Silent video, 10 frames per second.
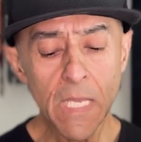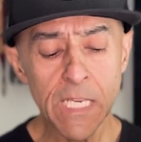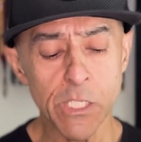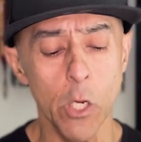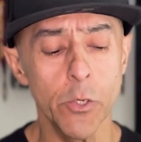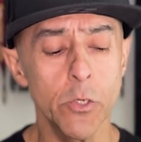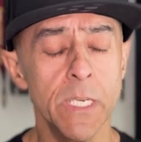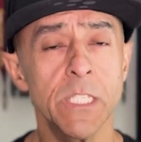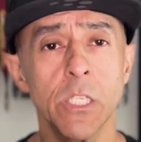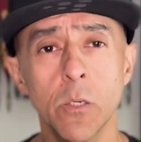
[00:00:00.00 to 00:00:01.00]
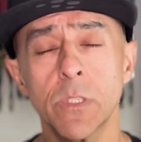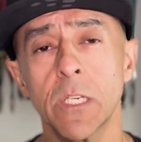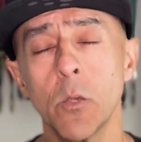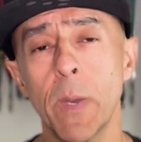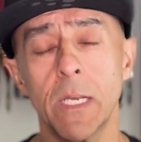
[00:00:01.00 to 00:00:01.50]

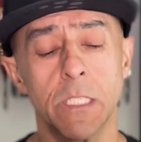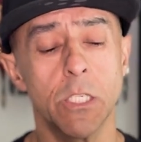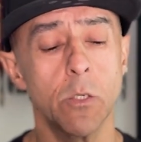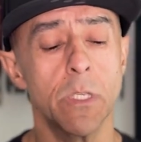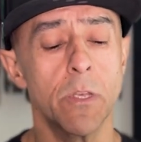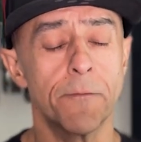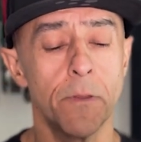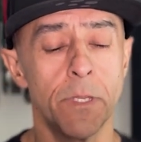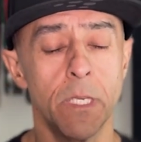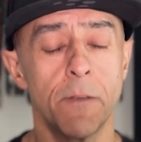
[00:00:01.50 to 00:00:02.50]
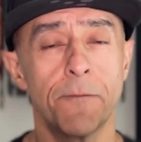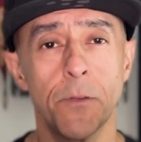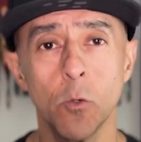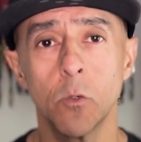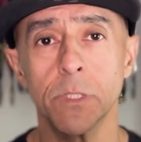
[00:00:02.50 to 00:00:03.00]
Balance is using the
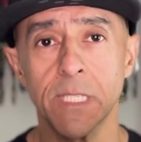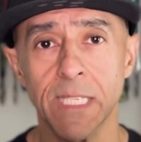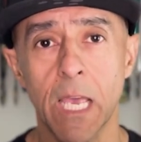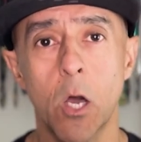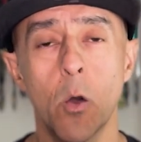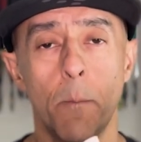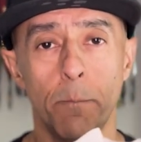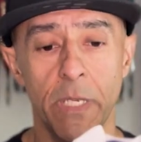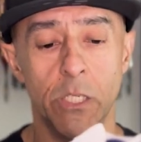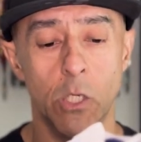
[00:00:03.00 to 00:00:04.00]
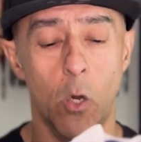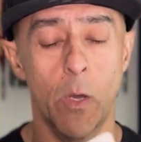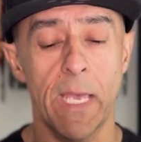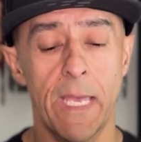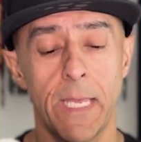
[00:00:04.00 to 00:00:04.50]
Fuel Cell
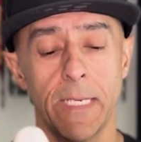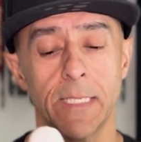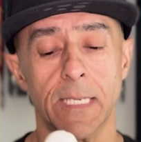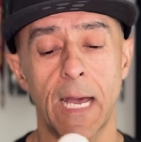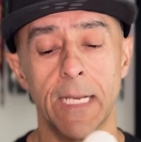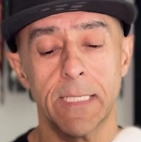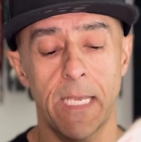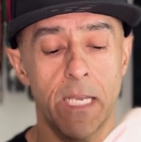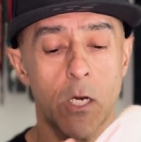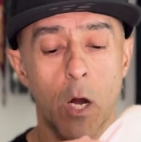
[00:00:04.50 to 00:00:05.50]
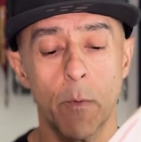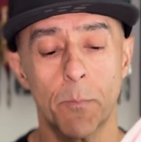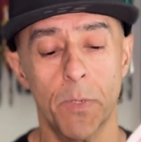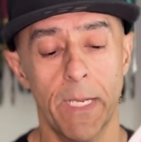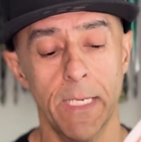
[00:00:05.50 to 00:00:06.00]
midsole, and it's got a carbon
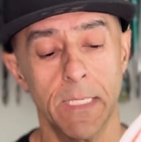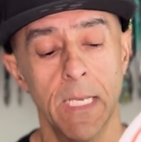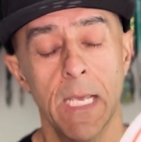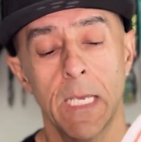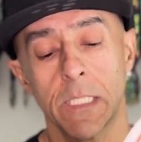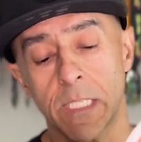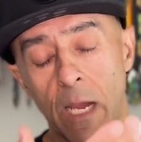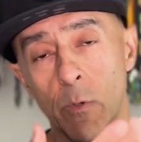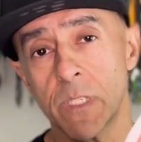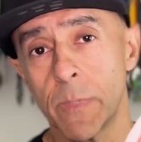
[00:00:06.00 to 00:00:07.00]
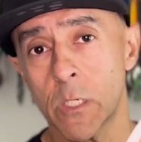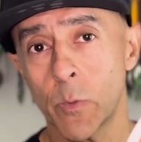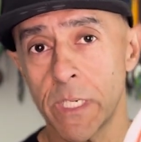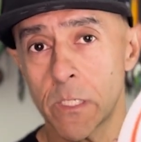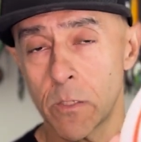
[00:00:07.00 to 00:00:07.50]
plate sandwiched in
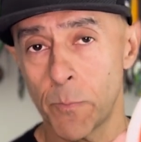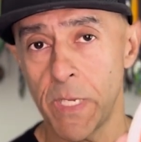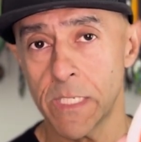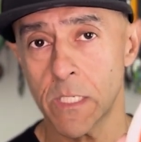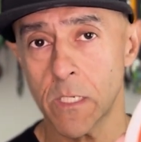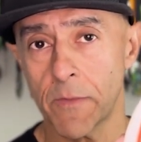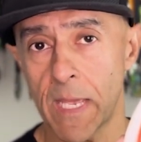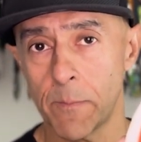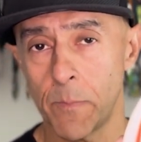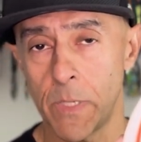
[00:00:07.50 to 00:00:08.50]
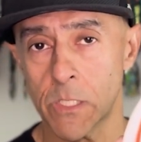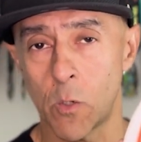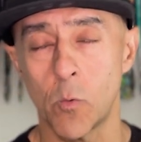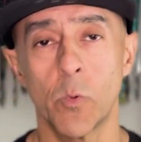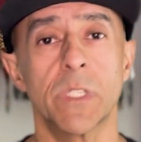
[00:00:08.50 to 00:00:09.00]
between two pieces of that
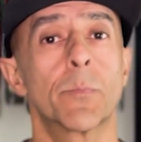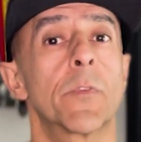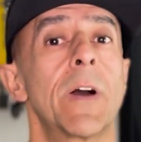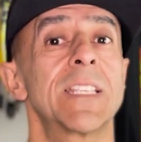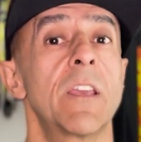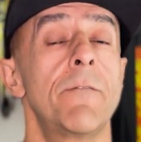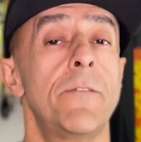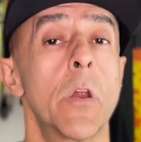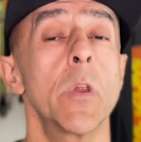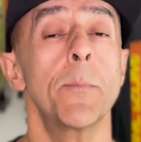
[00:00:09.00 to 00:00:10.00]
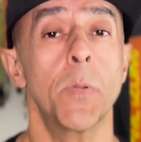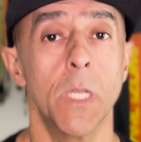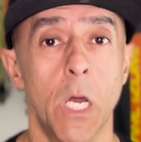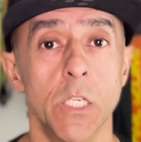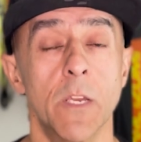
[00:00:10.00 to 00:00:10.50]
midsole, which provides a very
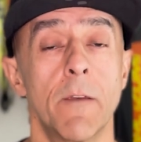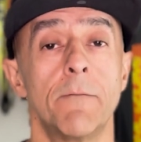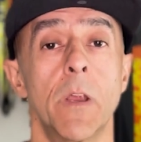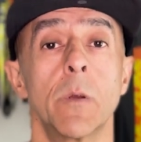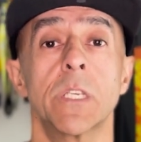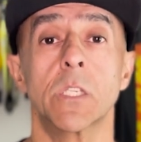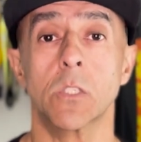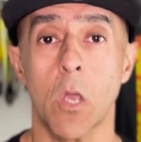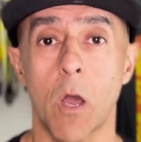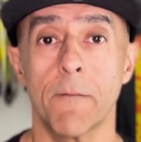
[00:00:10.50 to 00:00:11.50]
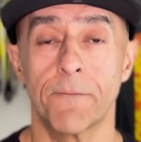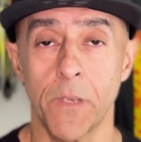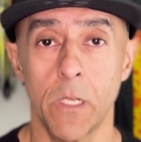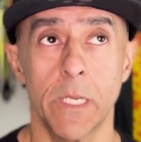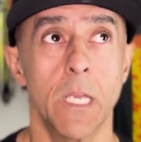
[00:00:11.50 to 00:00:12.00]
plush, very soft
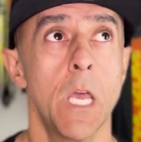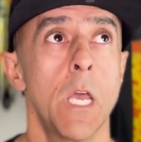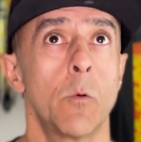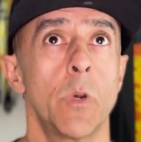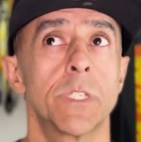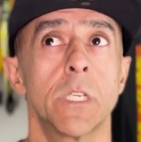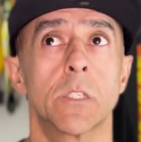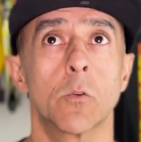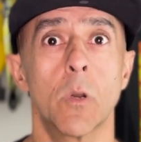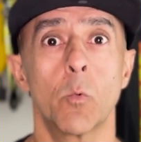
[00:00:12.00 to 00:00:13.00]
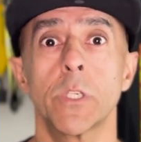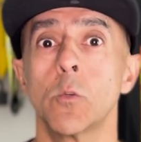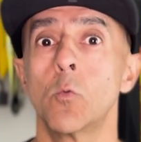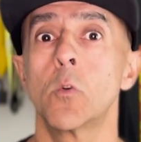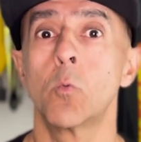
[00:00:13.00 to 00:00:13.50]
feeling, which is sort of what
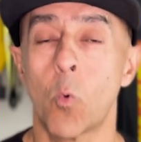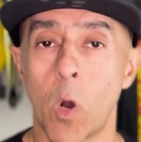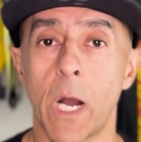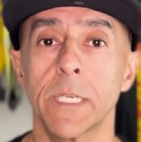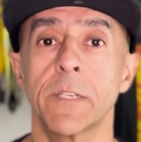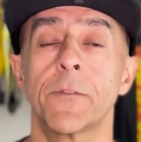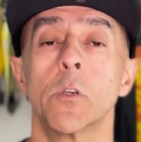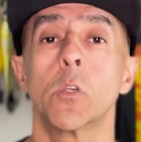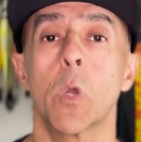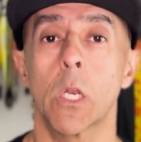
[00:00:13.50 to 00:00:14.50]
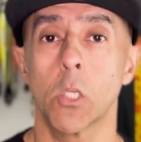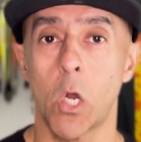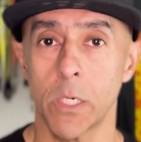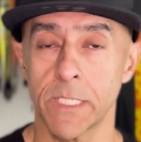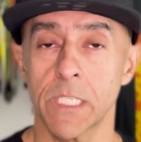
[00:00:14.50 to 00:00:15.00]
you would want if you're doing
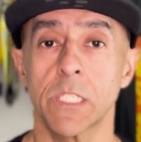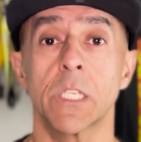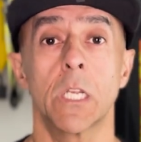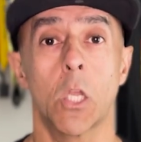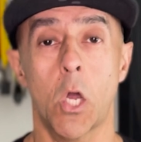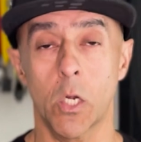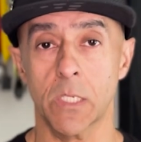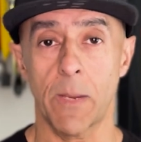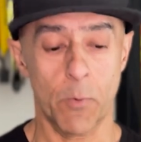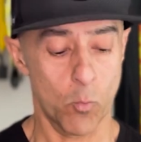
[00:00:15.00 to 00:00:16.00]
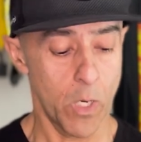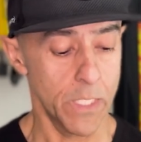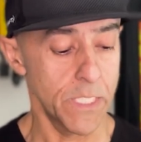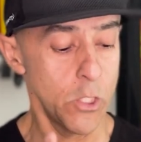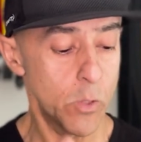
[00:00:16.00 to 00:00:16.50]
long distance and long type of
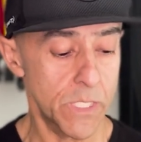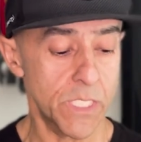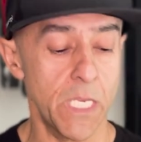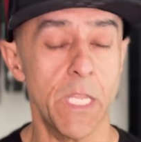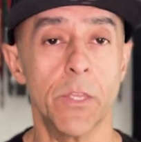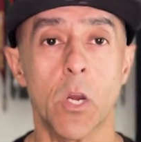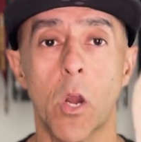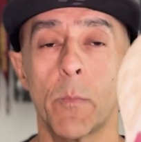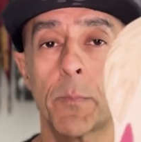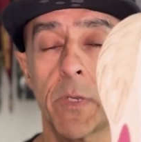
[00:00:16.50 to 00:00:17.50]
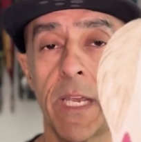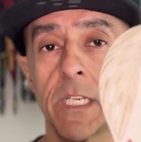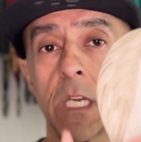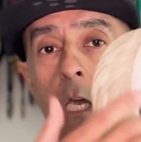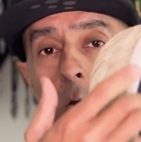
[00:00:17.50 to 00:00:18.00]
runs. And you can see the carbon
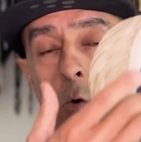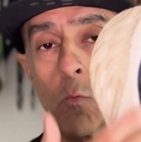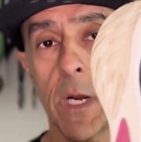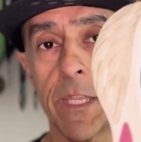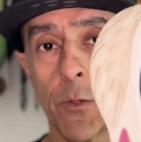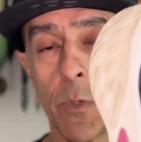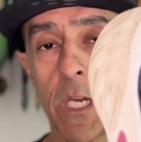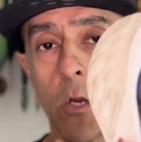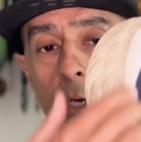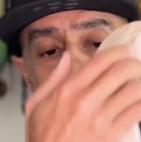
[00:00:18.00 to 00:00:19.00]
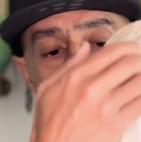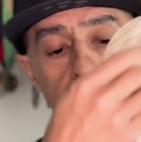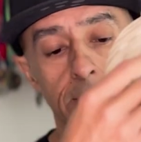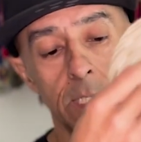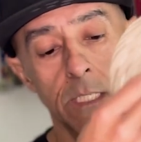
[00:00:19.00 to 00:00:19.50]
plate right through here. It's
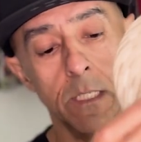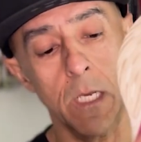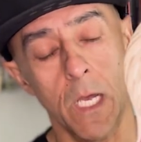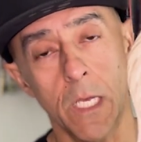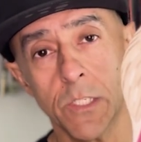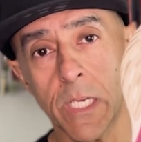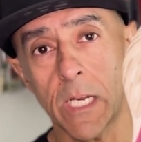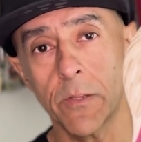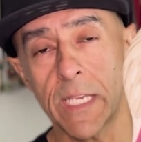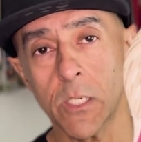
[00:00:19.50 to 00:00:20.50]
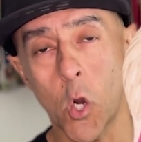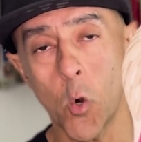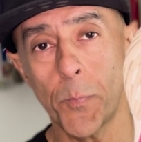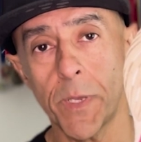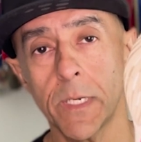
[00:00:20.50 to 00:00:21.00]
got this channel that's
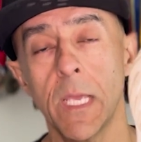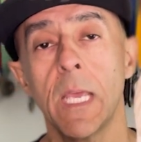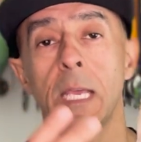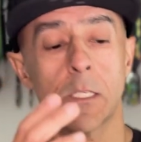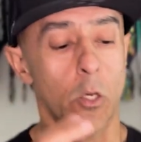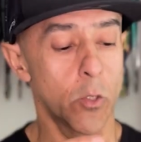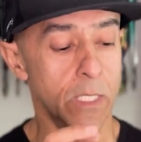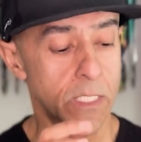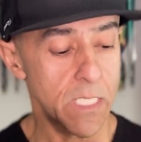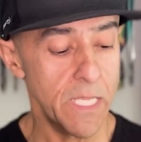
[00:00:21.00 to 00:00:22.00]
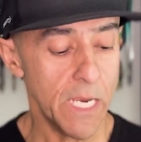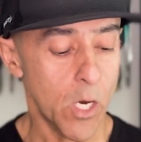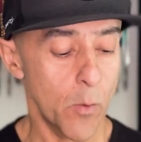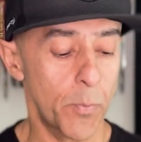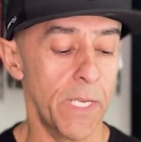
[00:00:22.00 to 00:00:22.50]
open, so you can see that
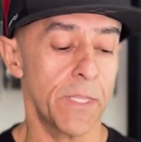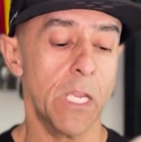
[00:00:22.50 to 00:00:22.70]
carbon plate.